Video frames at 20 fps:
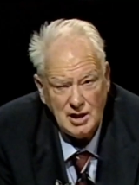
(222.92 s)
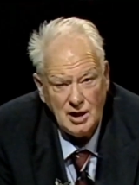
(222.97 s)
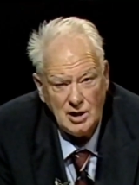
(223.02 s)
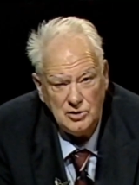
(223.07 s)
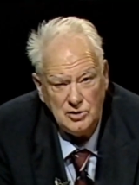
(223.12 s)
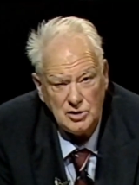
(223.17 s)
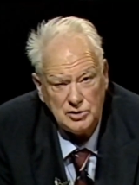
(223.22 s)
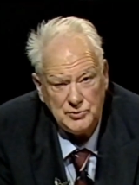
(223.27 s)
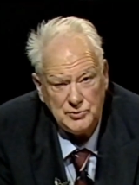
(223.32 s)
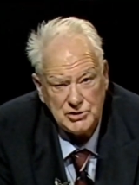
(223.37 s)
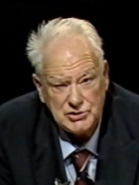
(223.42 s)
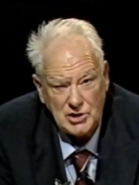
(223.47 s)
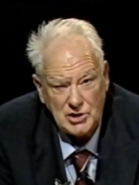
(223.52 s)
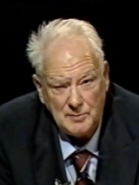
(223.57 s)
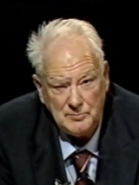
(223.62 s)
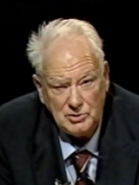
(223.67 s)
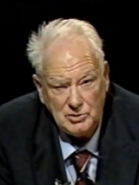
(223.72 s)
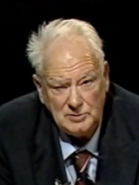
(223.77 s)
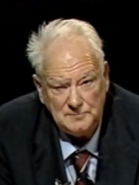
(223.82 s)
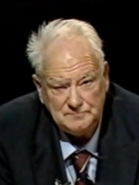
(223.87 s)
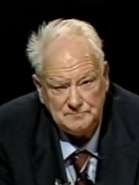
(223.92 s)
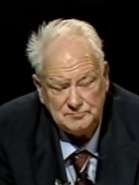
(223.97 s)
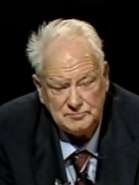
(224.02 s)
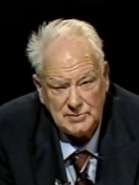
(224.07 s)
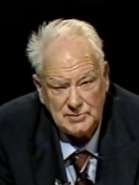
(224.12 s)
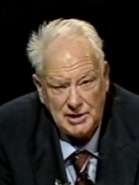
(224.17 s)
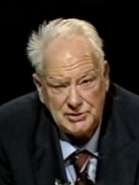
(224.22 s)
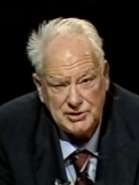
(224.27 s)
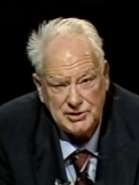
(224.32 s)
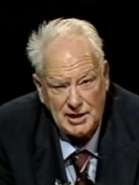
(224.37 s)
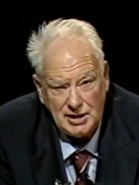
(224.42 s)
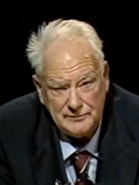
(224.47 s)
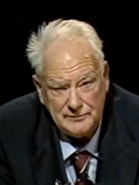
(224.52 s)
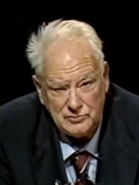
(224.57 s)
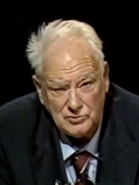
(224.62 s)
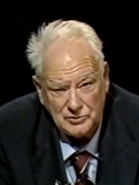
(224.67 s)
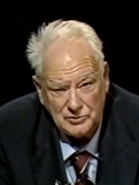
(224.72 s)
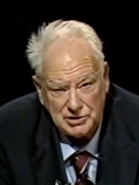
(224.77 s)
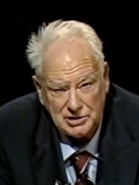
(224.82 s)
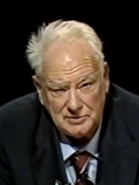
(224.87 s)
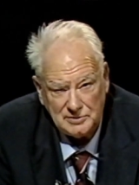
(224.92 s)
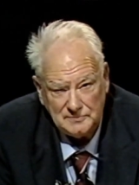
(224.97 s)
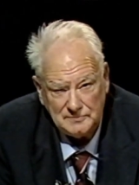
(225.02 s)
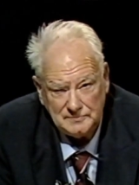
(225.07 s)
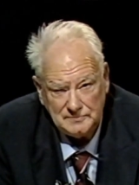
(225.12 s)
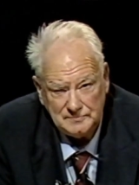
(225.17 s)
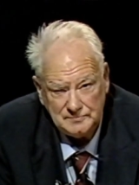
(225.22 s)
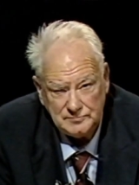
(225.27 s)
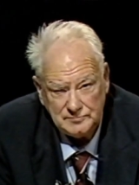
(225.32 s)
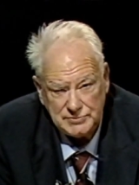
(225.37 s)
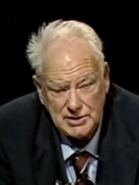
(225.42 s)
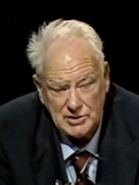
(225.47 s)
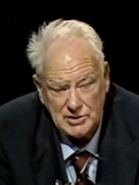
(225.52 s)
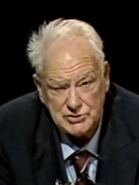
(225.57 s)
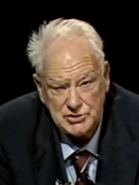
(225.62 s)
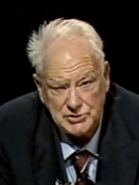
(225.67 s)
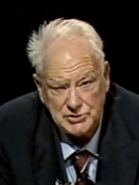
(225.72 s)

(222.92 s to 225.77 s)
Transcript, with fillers: Look, for example, at California. There is the